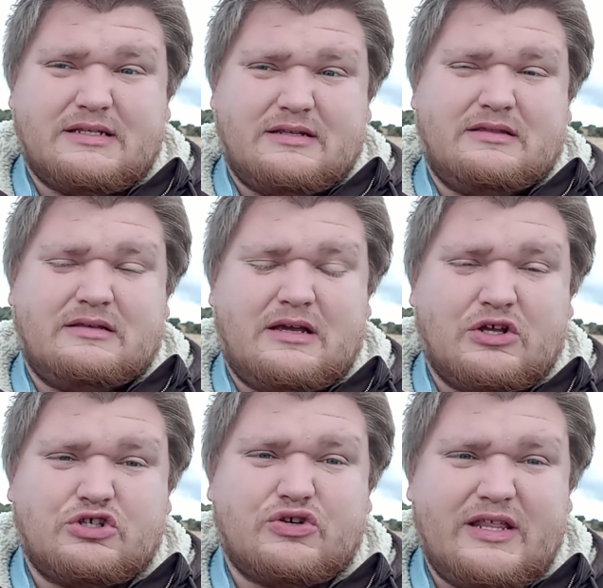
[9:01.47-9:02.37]
the
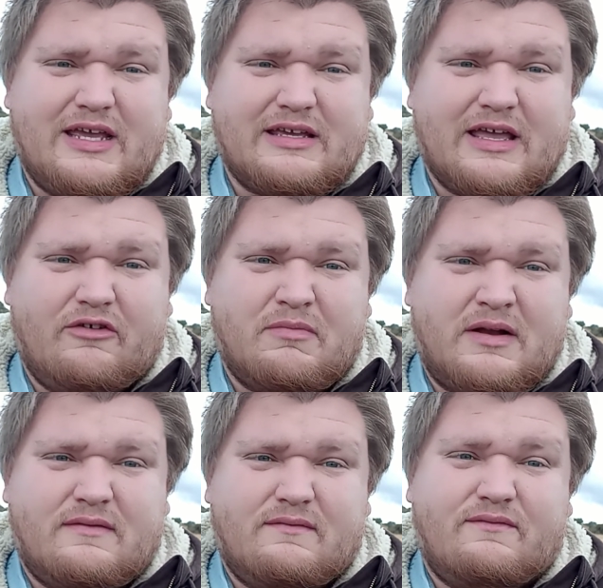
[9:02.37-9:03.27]
Australian government,
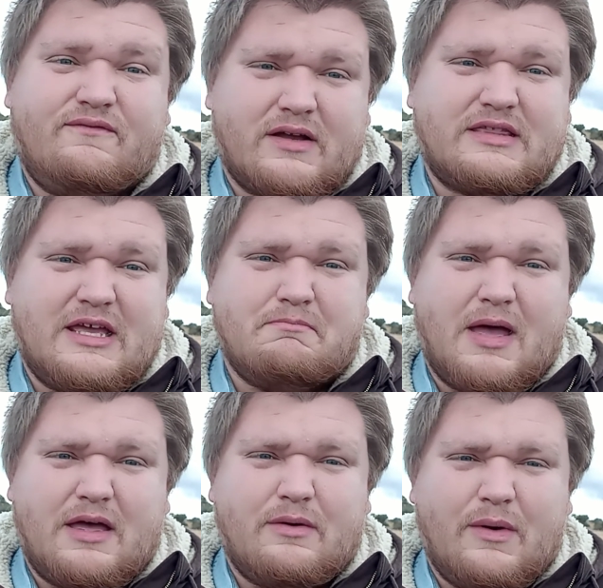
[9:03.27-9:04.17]
fucked them
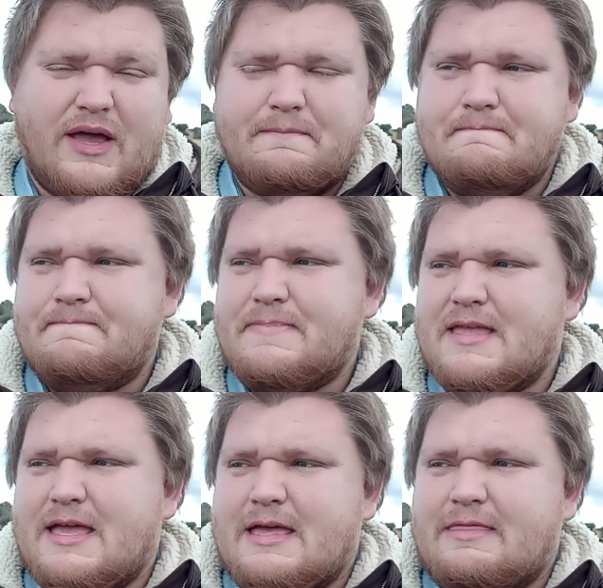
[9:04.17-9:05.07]
by the way,
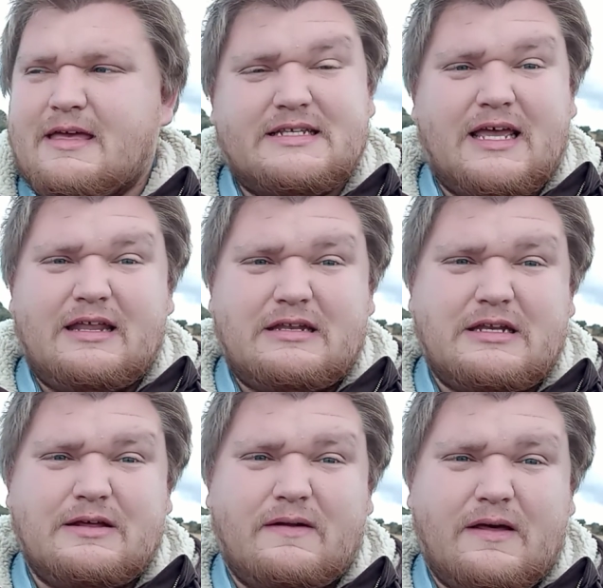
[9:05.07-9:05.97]
they decided to
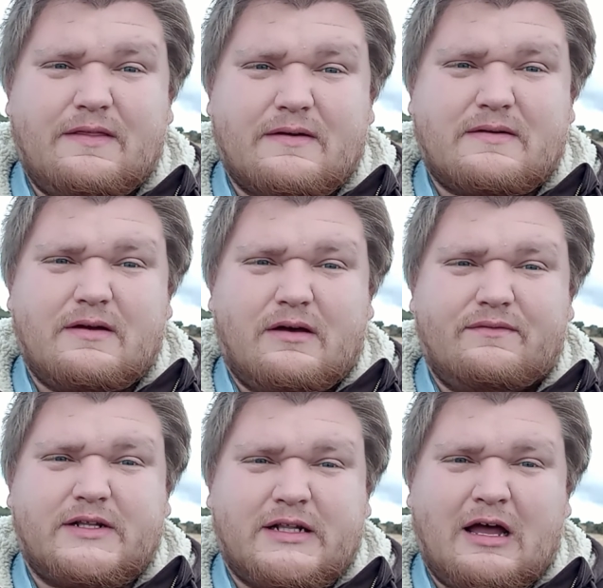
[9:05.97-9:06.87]
do another
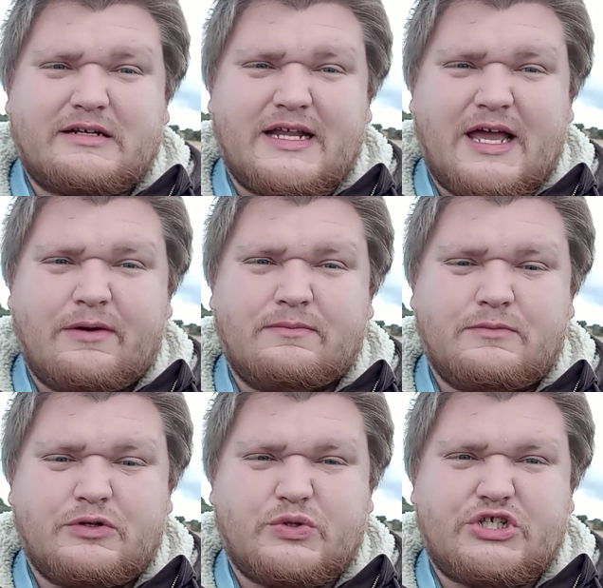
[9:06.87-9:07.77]
COVID lockdown,
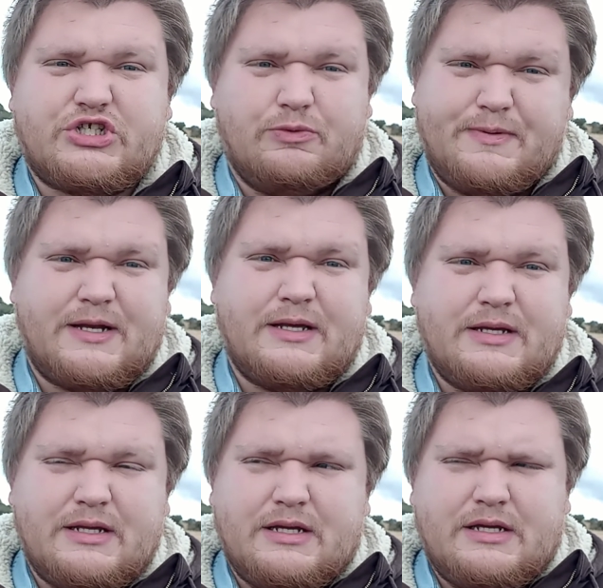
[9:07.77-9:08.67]
which was stupid.
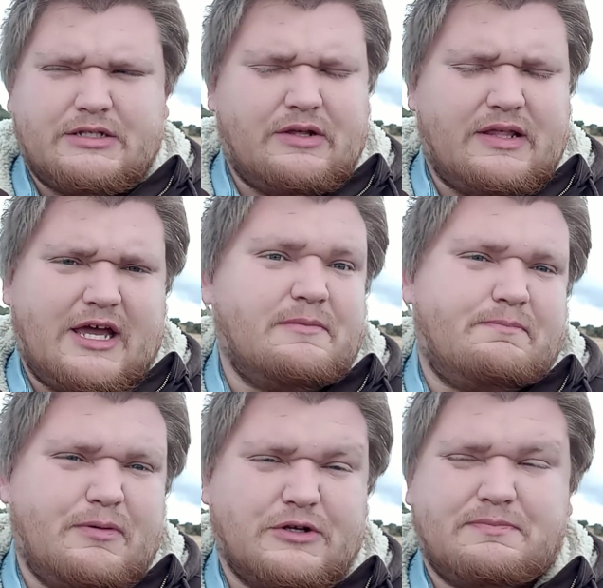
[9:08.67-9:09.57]
So they had to
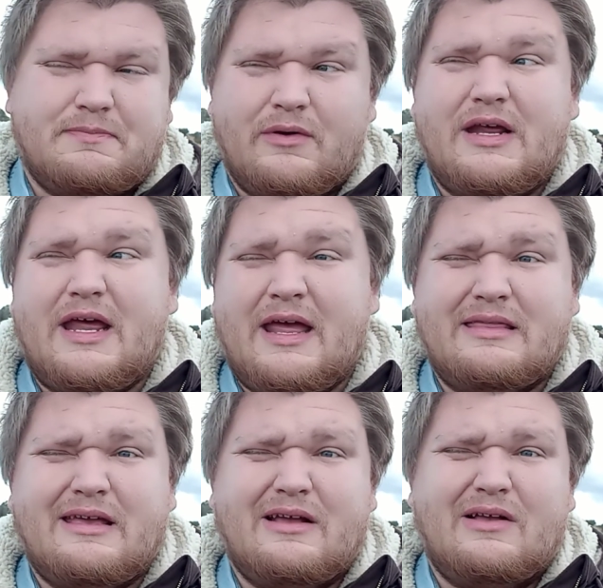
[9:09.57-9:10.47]
postpone it, and
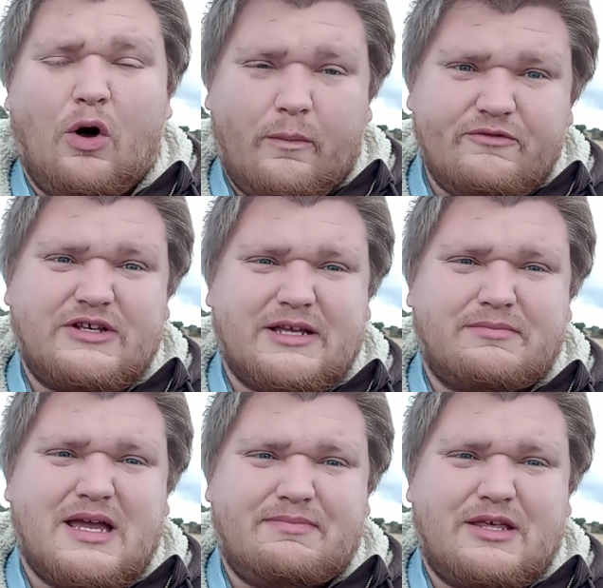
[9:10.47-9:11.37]
hopefully,
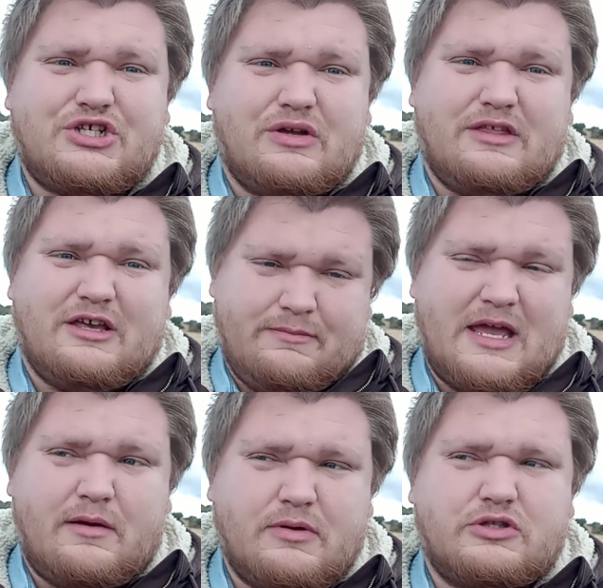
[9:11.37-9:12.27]
sometime this year, they'll be
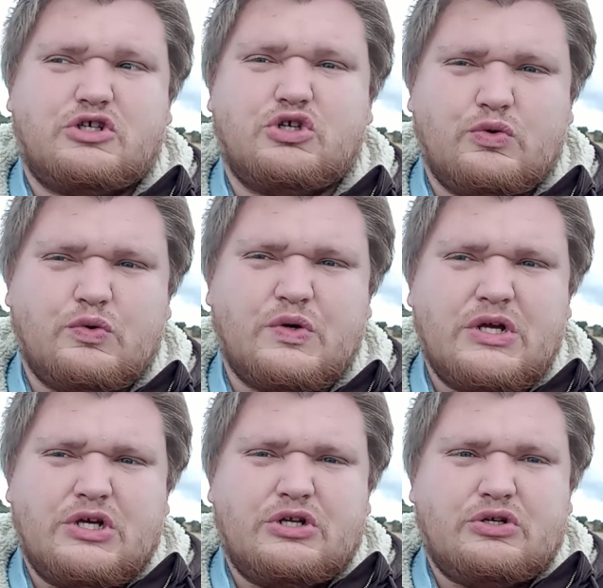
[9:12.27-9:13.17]
able to
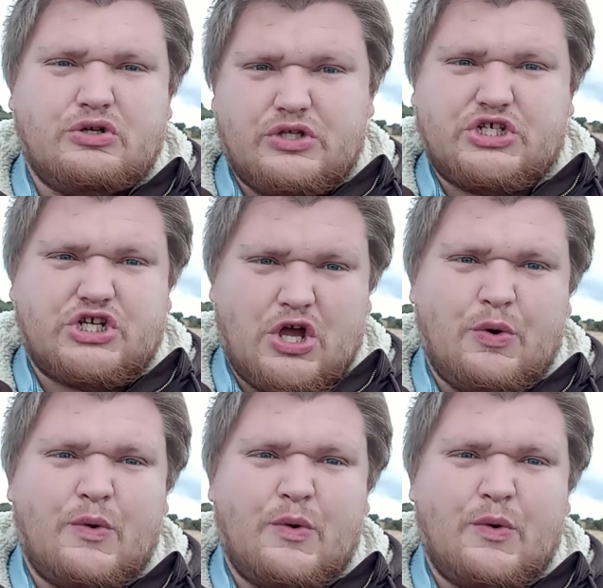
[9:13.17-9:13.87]
do the show